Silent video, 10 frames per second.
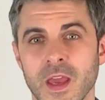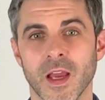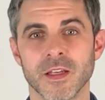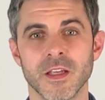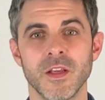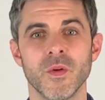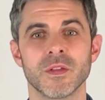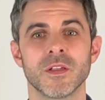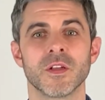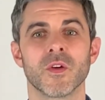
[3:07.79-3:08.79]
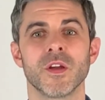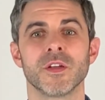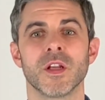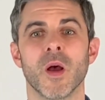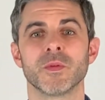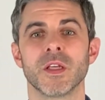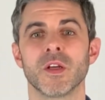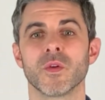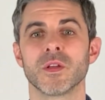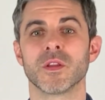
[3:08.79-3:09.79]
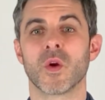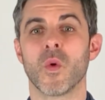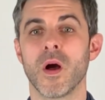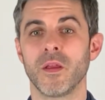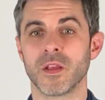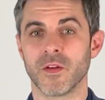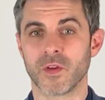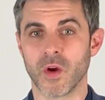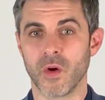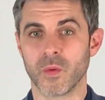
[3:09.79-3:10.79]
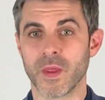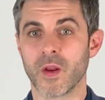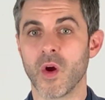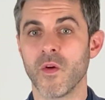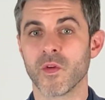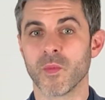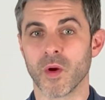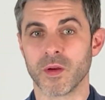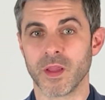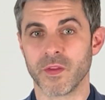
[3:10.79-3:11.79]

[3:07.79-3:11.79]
Continuous integration helps increase the quality of code without overburdening the